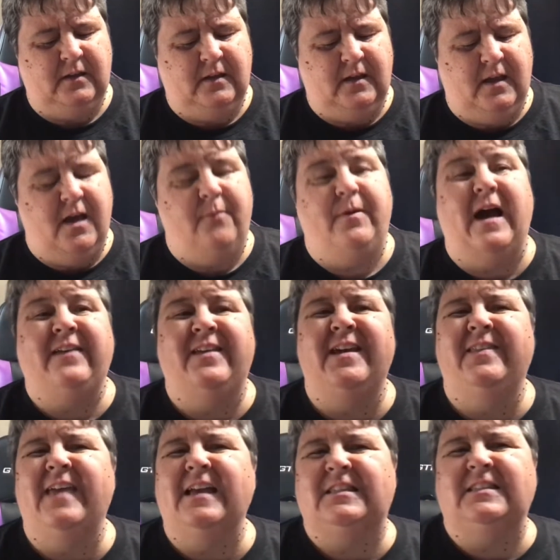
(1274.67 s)
But I
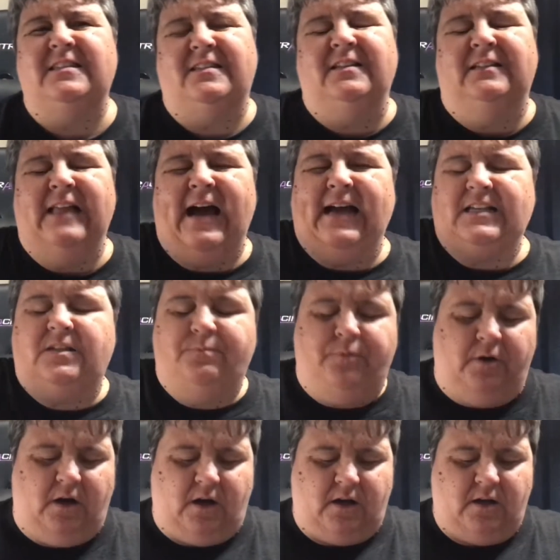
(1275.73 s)
think that's the last
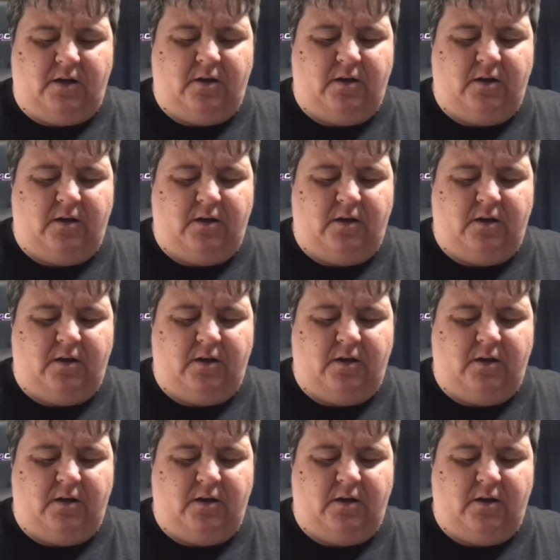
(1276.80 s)
book.